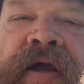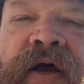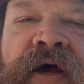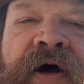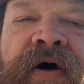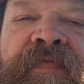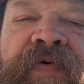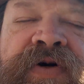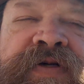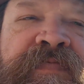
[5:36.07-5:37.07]
First
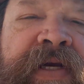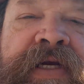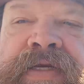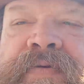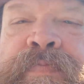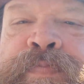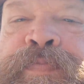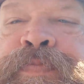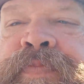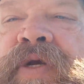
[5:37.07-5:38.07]
being,
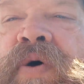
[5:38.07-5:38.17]
hold on a second